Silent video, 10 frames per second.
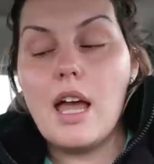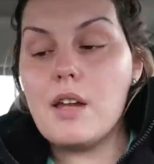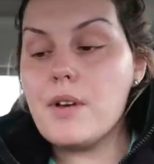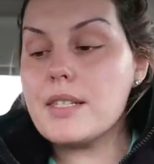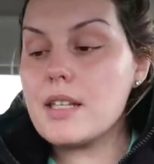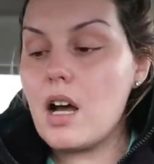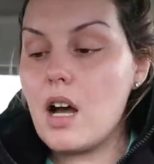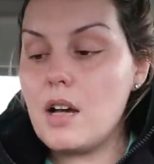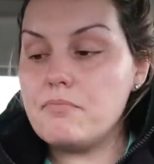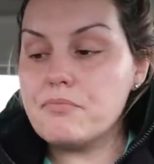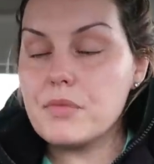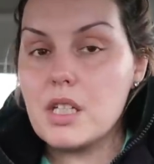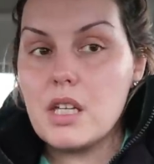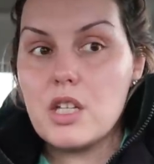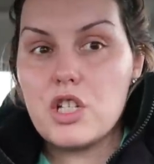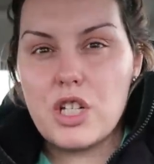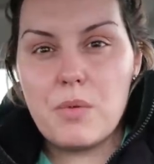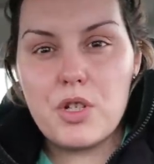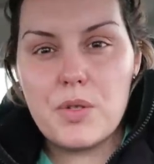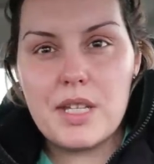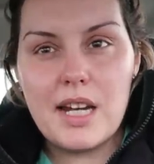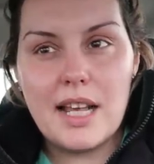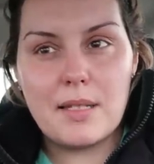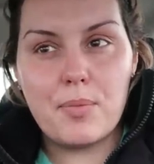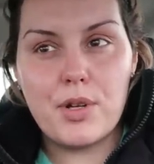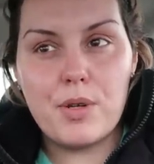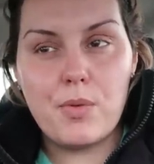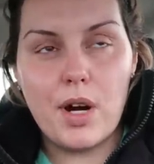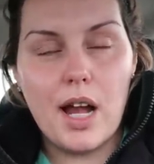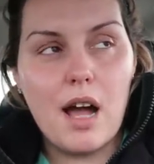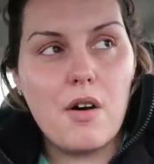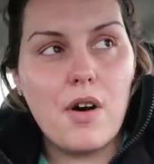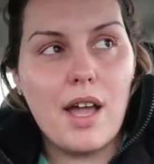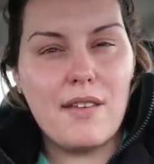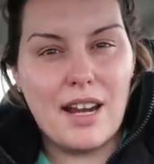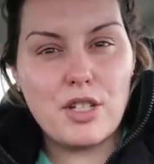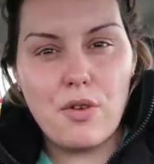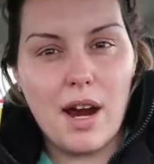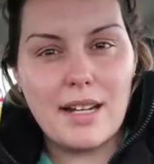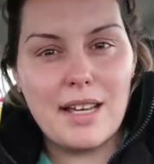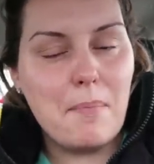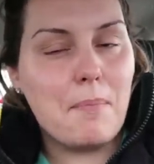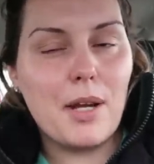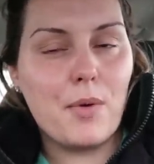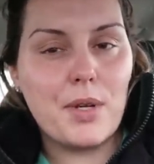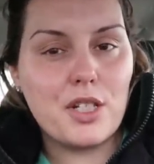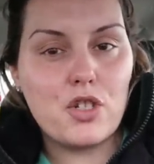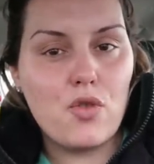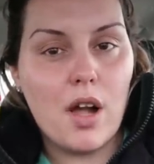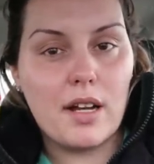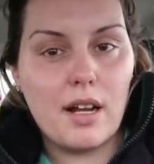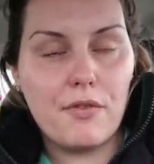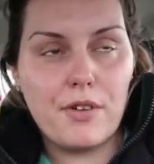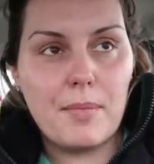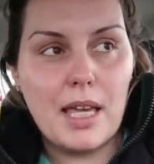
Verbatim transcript: Anyways, um, she was using it as a pre-workout and I tried it, but it wasn't strong enough for